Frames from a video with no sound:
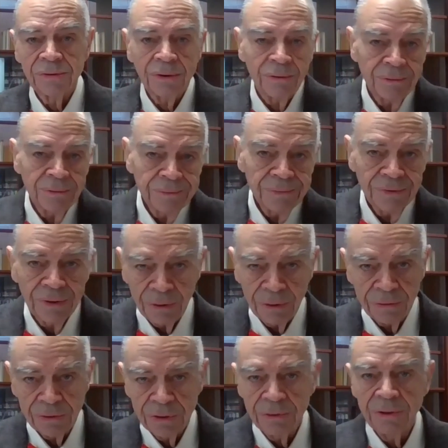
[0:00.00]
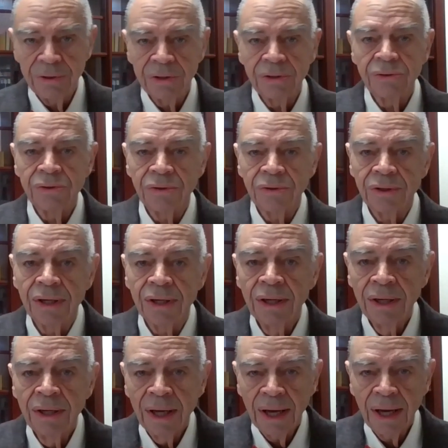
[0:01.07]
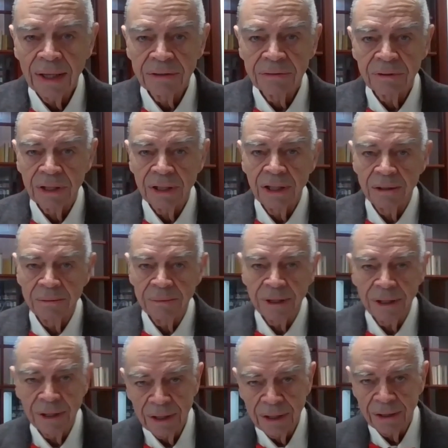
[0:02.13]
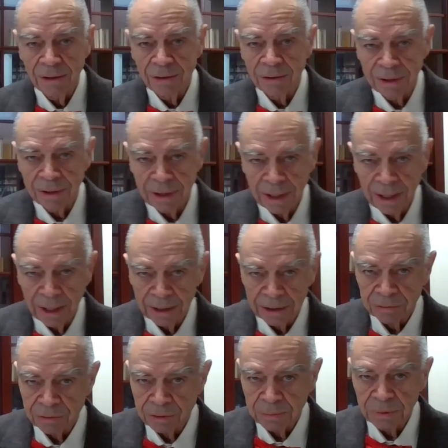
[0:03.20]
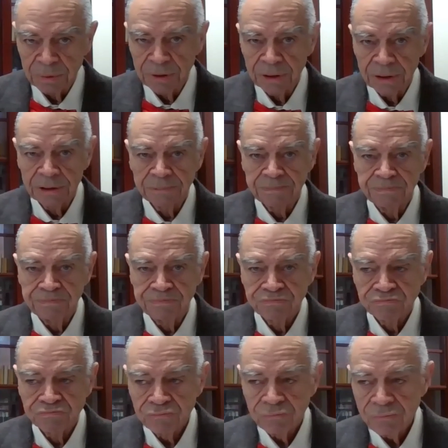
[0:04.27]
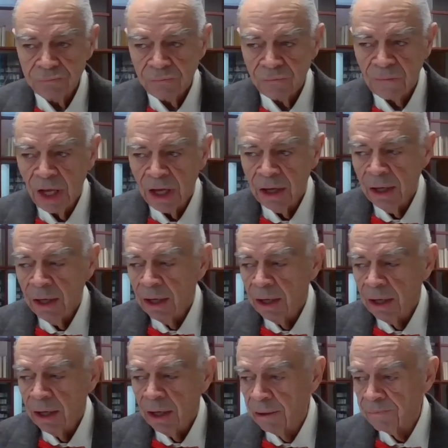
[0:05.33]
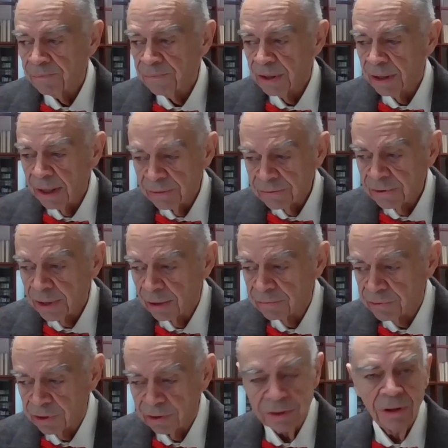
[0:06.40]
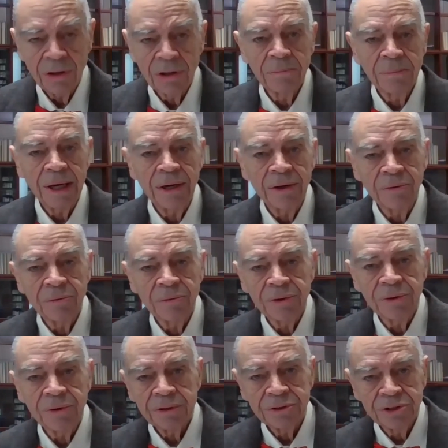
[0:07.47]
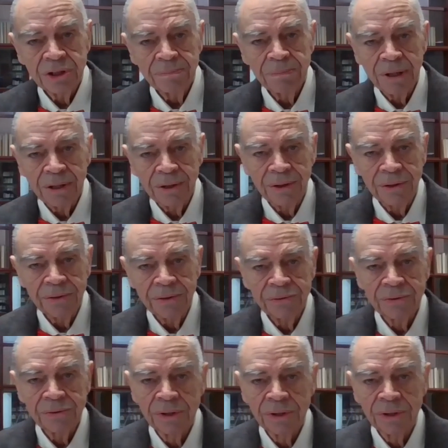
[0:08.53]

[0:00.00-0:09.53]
So for those 2 years, you can actually come and look at the actual books. The next thing I was going to talk about was ship lists.